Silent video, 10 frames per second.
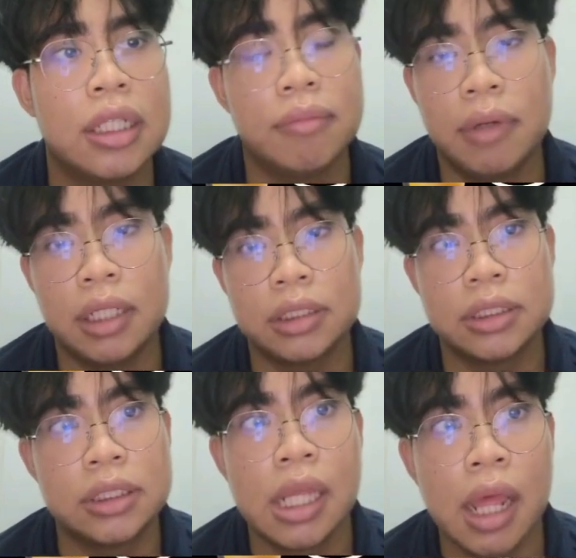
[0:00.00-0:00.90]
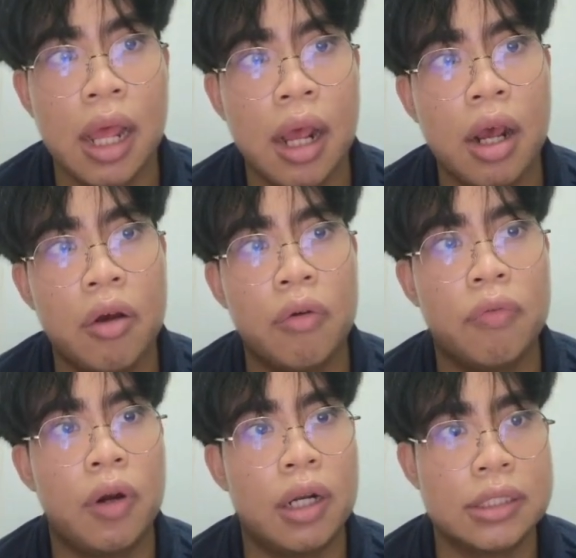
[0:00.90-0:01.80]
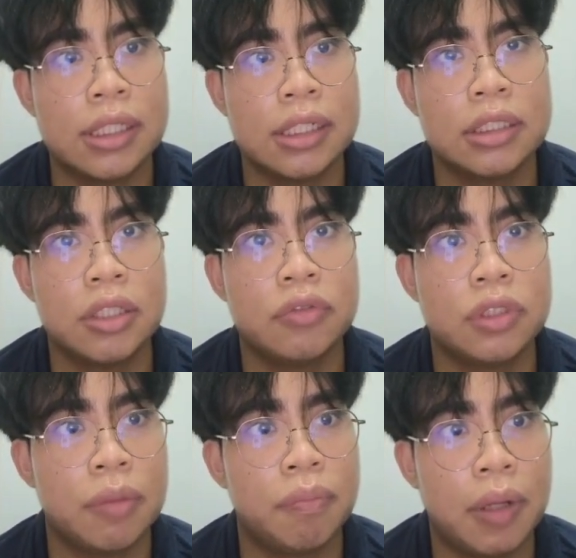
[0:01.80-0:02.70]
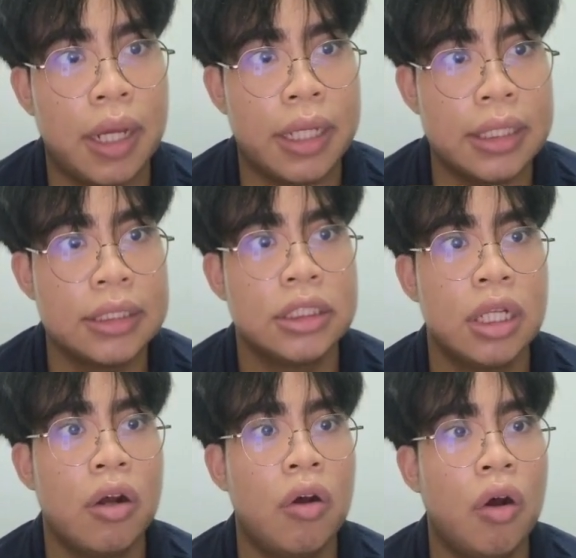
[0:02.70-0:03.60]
demands for alternative suppliers